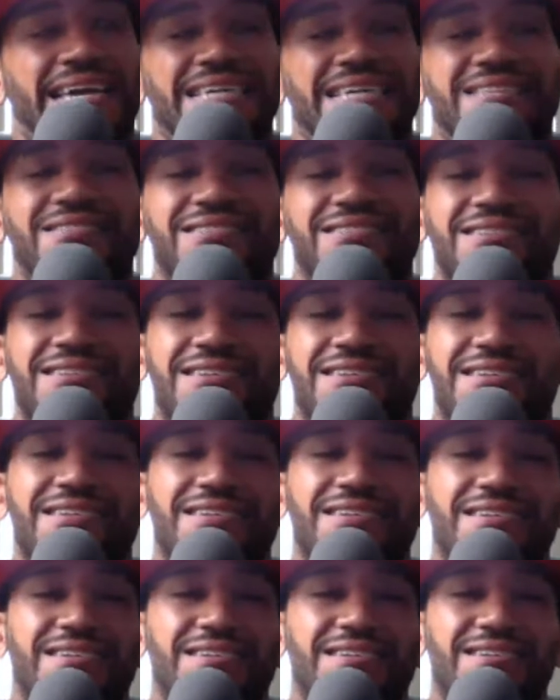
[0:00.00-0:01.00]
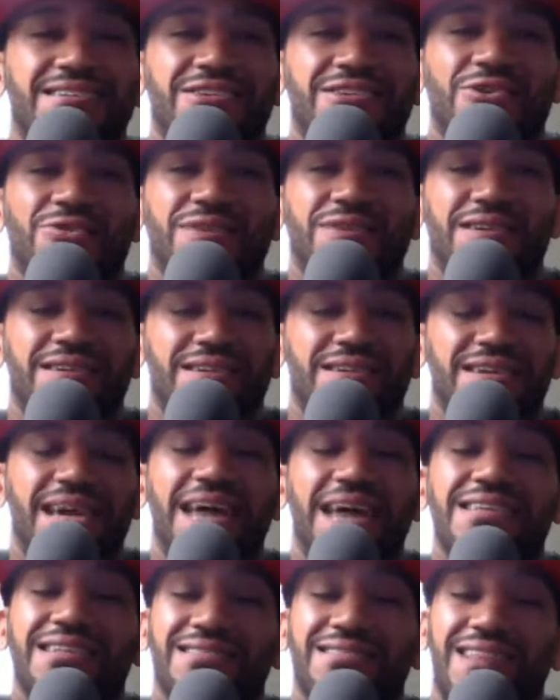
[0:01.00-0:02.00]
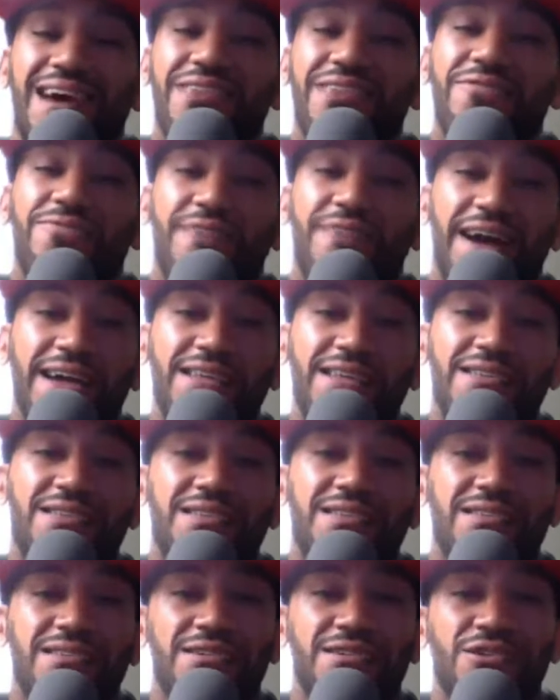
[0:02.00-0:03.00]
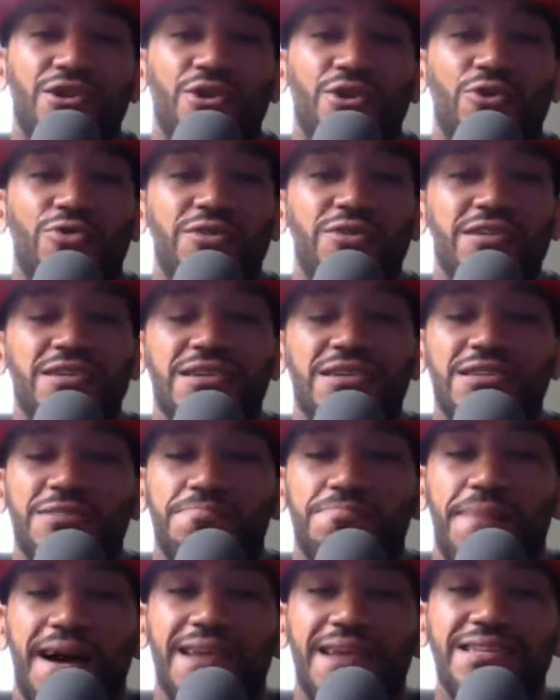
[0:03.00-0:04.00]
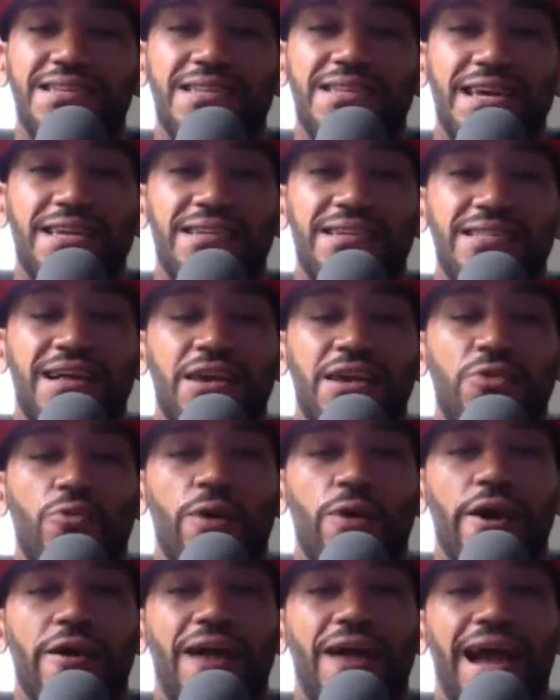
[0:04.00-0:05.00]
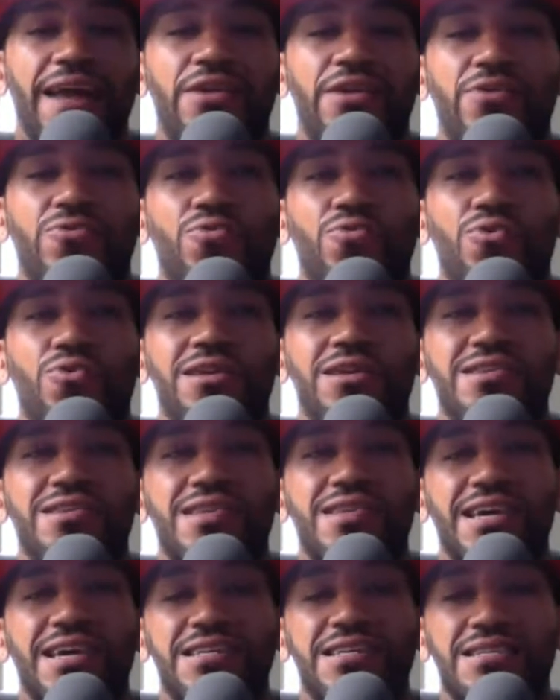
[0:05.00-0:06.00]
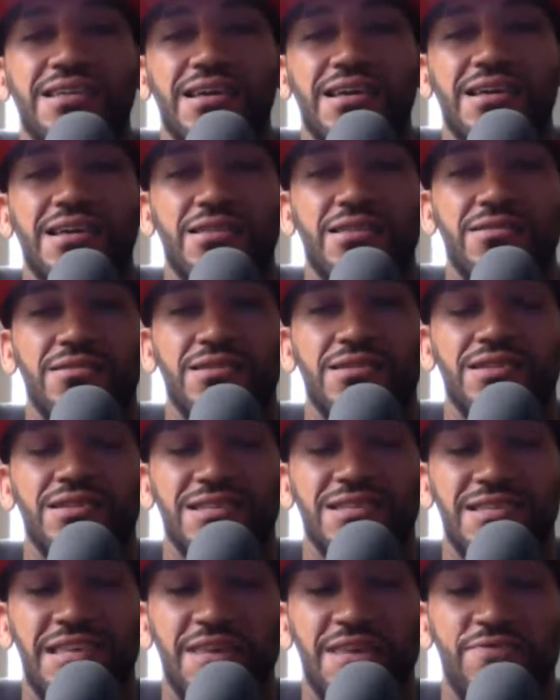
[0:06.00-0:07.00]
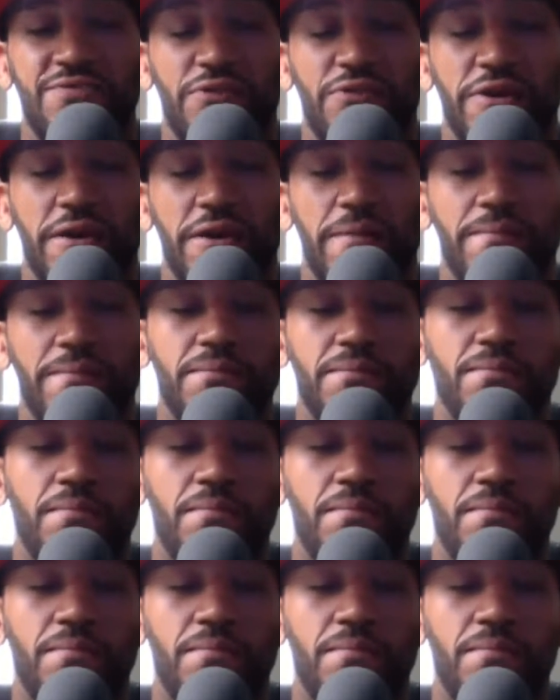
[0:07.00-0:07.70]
a he has a lot of fights. His body's taking a lot of wear. I don't want to say this is it for him,